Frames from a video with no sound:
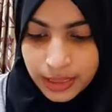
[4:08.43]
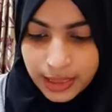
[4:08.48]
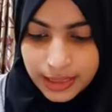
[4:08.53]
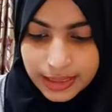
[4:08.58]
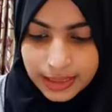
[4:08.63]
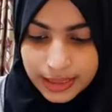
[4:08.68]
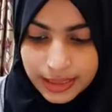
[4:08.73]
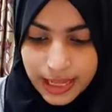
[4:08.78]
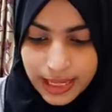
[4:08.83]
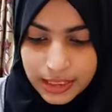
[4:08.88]
In
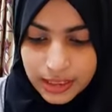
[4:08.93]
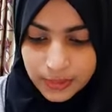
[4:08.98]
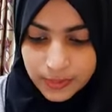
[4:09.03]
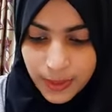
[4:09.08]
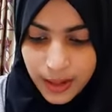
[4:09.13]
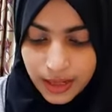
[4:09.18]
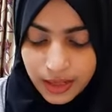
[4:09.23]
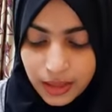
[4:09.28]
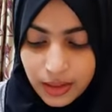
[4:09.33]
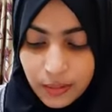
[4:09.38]
the next
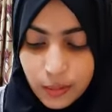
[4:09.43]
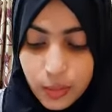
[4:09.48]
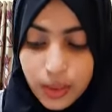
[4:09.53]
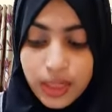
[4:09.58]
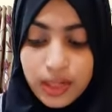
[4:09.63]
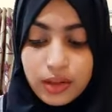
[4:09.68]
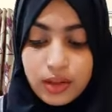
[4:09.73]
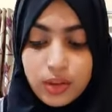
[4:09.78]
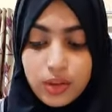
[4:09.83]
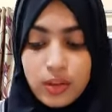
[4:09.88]
part, we
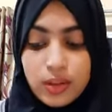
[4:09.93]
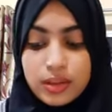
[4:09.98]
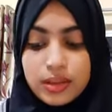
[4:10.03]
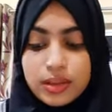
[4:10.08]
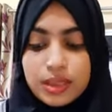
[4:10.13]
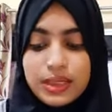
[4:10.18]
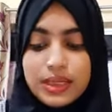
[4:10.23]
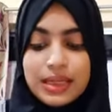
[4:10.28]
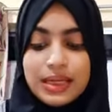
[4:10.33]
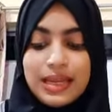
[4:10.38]
can know
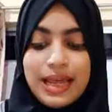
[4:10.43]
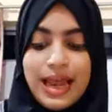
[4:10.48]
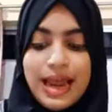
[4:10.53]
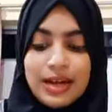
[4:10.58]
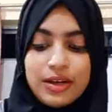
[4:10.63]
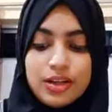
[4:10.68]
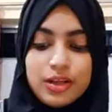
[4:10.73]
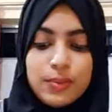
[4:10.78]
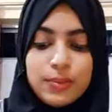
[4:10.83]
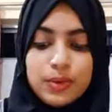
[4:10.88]
that in
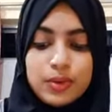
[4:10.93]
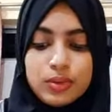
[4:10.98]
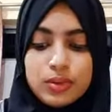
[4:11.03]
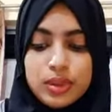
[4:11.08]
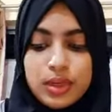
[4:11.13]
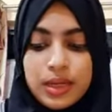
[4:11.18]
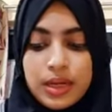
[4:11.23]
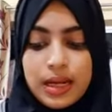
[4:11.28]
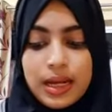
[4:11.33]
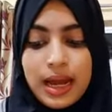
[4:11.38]

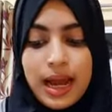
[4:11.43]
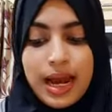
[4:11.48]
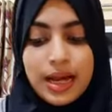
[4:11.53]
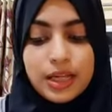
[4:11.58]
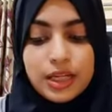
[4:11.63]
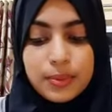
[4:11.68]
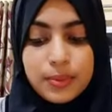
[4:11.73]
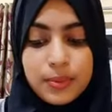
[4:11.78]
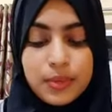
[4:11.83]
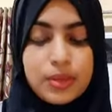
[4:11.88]

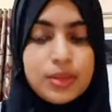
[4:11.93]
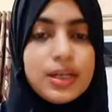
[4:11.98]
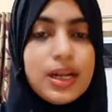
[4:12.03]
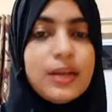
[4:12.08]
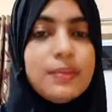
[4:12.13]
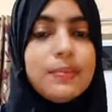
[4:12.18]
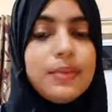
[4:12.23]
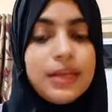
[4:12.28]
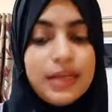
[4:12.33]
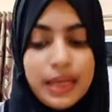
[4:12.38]
attribute
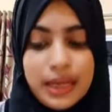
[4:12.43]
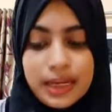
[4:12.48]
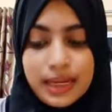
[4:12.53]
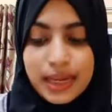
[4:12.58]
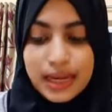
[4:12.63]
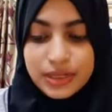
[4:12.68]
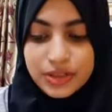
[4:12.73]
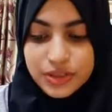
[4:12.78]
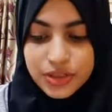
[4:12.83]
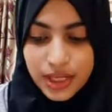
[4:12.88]
can be an
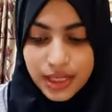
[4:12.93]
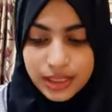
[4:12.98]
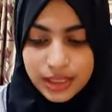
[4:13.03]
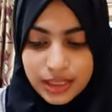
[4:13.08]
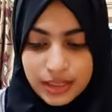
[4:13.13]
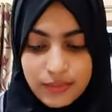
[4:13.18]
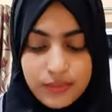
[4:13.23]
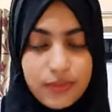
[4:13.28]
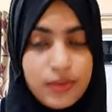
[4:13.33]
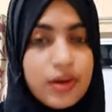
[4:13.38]

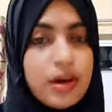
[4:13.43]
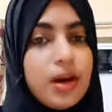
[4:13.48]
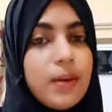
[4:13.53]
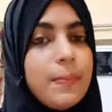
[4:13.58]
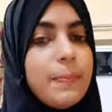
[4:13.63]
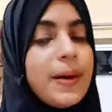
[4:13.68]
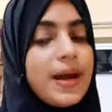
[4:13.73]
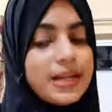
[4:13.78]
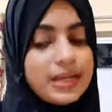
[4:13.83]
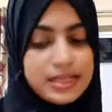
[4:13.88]
adjective, a
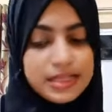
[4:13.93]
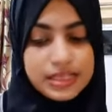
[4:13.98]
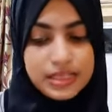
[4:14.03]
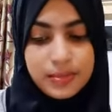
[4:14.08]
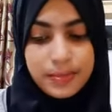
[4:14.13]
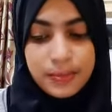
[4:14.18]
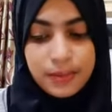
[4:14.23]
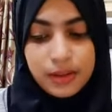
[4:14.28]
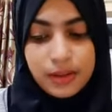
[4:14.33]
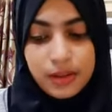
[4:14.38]

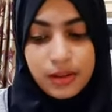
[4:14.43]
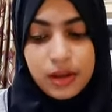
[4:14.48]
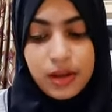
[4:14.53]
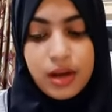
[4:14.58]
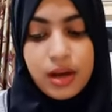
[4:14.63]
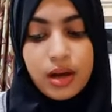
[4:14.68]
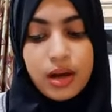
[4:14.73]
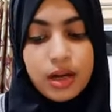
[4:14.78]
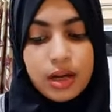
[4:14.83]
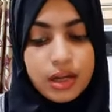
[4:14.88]
participle,
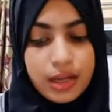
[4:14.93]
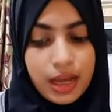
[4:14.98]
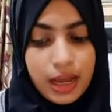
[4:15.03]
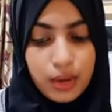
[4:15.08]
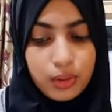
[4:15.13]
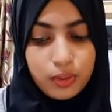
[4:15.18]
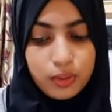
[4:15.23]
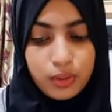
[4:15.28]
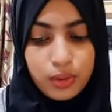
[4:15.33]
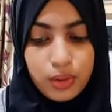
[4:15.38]
a
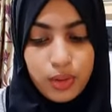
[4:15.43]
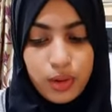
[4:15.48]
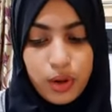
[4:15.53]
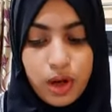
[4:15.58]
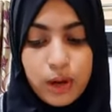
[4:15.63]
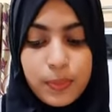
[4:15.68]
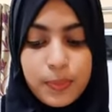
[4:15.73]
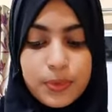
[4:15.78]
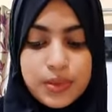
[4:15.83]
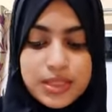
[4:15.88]
noun,
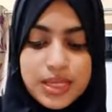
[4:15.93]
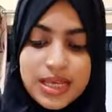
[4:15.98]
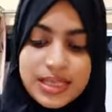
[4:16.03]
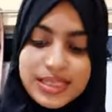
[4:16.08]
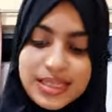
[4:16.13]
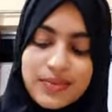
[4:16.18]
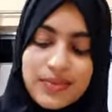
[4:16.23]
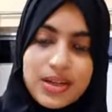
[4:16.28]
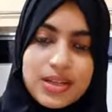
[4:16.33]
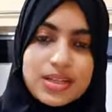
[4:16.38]
a
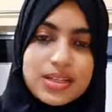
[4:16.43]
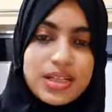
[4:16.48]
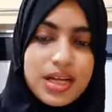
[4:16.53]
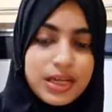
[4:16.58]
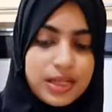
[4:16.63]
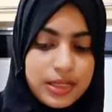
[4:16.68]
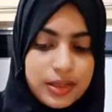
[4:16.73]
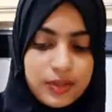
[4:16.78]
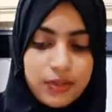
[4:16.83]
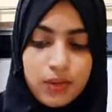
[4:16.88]
possessive
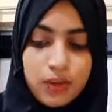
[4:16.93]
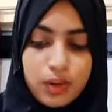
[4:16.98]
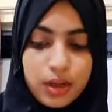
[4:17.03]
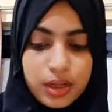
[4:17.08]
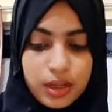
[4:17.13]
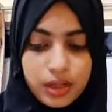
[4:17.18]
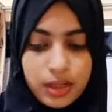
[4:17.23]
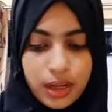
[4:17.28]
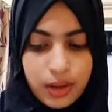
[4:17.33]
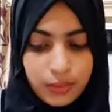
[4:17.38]
adjective
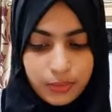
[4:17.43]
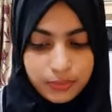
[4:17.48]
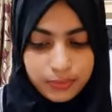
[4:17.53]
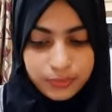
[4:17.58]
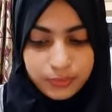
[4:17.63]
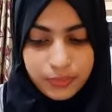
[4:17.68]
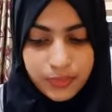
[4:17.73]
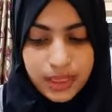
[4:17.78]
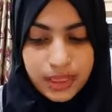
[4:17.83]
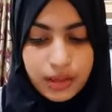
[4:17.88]
or a noun
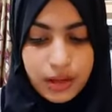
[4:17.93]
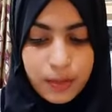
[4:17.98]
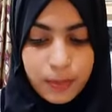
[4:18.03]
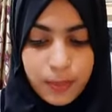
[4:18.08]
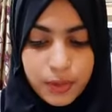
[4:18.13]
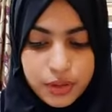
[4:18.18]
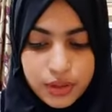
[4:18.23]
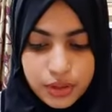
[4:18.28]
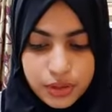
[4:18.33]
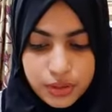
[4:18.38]
in
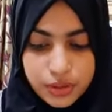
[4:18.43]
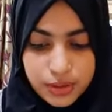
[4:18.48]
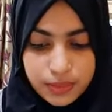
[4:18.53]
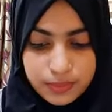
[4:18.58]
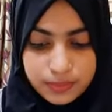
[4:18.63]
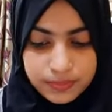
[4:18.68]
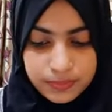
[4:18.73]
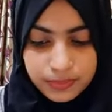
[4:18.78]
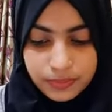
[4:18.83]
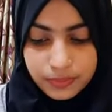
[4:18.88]

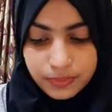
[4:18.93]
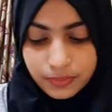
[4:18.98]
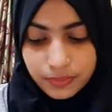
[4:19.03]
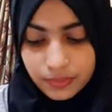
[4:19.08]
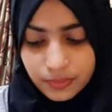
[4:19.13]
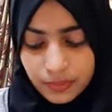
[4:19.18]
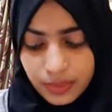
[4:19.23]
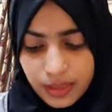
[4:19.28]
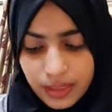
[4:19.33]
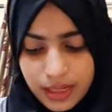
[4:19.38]
opposition.
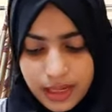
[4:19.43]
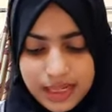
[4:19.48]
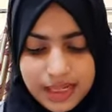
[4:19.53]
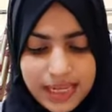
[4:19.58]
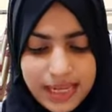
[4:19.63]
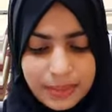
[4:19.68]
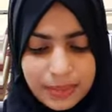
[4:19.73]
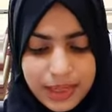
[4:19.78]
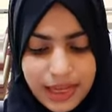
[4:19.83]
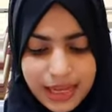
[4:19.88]
It
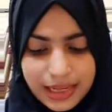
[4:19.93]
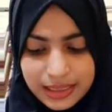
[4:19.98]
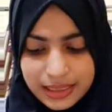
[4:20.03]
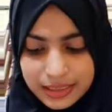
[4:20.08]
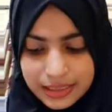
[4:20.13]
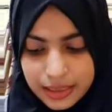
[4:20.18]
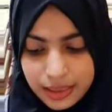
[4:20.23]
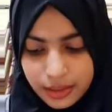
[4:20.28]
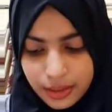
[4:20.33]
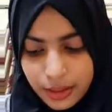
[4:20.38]
can be
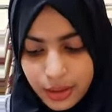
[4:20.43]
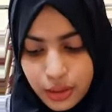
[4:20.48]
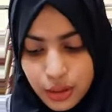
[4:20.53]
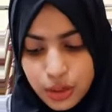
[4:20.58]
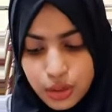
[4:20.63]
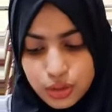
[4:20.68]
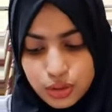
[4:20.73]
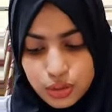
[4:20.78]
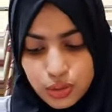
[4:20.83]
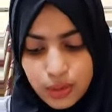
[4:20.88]
anything.
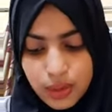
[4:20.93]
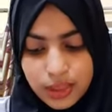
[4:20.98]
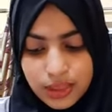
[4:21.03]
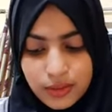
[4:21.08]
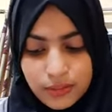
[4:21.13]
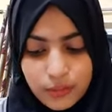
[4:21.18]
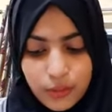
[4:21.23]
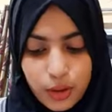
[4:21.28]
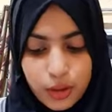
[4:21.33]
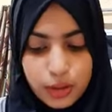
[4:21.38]
So in
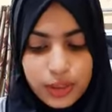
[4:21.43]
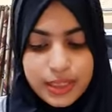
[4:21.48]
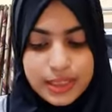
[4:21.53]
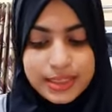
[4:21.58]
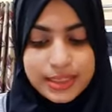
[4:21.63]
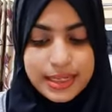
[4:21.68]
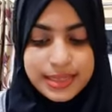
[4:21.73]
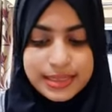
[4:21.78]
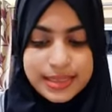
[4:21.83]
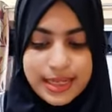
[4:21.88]
the following
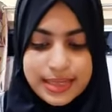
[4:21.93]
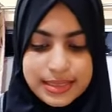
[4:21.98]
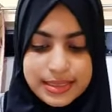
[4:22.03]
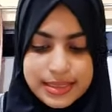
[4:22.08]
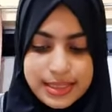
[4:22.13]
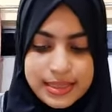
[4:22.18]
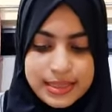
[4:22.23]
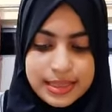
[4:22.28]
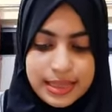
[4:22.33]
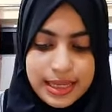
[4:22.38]

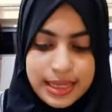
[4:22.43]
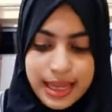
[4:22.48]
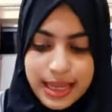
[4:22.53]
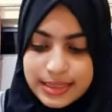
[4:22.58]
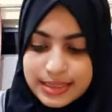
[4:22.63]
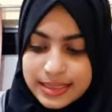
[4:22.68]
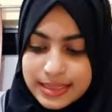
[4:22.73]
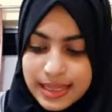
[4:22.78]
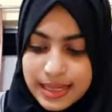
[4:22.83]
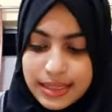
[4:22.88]
sentences,
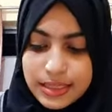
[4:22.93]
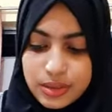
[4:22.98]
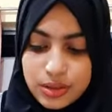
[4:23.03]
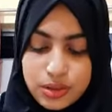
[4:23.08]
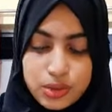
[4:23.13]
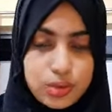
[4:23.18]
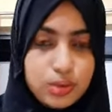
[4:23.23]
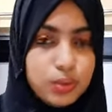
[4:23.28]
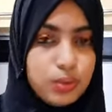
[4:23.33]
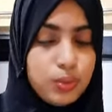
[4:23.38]
exercise
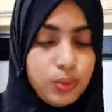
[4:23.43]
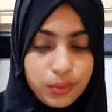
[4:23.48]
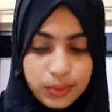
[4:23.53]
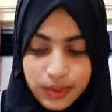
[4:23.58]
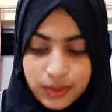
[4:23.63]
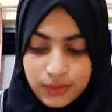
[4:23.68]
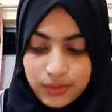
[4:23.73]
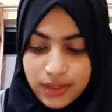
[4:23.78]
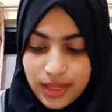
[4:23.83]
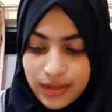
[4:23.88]
2
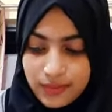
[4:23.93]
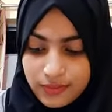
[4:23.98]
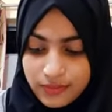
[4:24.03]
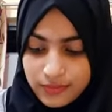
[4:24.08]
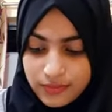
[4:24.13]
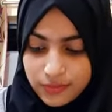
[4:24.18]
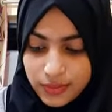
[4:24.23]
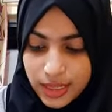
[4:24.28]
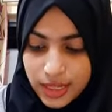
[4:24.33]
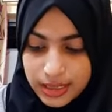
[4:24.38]
that
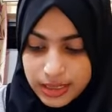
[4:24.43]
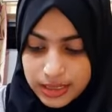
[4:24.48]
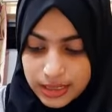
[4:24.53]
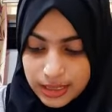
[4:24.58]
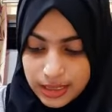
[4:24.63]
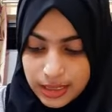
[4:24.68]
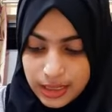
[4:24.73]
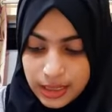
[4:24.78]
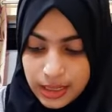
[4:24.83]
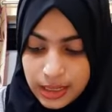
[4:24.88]
we are
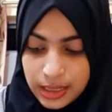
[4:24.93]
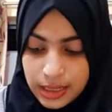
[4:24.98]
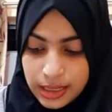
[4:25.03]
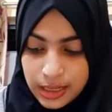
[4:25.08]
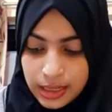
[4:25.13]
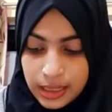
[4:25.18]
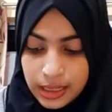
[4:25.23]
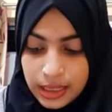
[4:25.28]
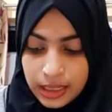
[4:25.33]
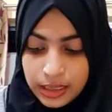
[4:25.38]
seeing,
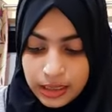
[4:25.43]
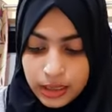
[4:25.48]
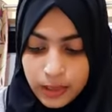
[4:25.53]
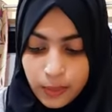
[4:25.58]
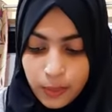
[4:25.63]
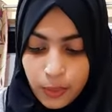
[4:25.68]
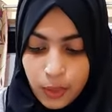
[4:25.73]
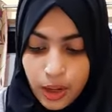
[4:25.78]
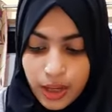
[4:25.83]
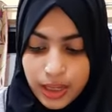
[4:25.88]
the
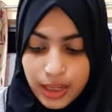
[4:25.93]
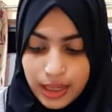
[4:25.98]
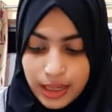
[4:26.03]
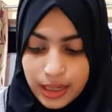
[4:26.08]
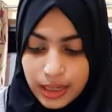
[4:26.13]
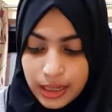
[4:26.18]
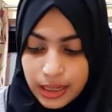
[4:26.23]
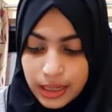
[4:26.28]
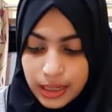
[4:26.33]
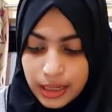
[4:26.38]
boy
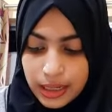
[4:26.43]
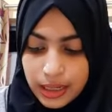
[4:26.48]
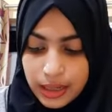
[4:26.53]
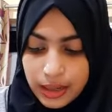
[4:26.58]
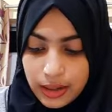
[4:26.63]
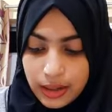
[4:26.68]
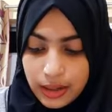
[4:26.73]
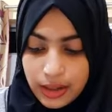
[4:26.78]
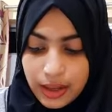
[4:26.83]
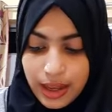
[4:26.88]

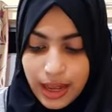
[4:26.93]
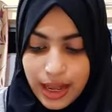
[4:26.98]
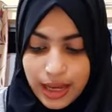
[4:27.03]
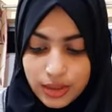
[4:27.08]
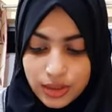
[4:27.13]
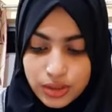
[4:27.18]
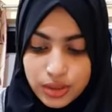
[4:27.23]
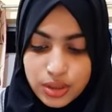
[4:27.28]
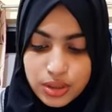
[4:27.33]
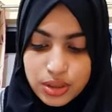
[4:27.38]

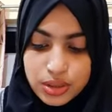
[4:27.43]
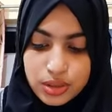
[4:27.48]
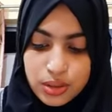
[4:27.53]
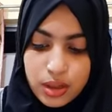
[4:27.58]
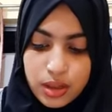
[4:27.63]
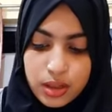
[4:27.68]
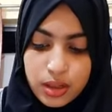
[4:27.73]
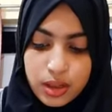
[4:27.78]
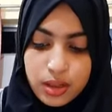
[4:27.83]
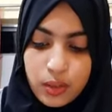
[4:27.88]
anxious
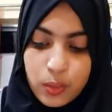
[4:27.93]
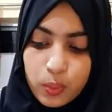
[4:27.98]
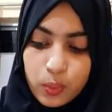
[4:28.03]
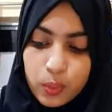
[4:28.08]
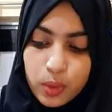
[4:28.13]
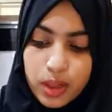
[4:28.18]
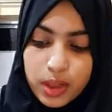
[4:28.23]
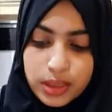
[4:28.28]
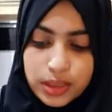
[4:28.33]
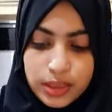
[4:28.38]
to learn
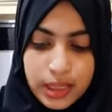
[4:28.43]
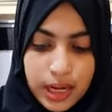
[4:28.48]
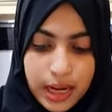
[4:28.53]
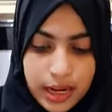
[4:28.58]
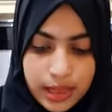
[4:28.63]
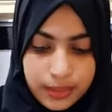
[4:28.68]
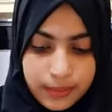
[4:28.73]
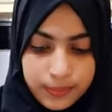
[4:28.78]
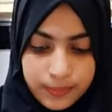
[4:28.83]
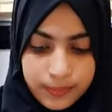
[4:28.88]
worked hard.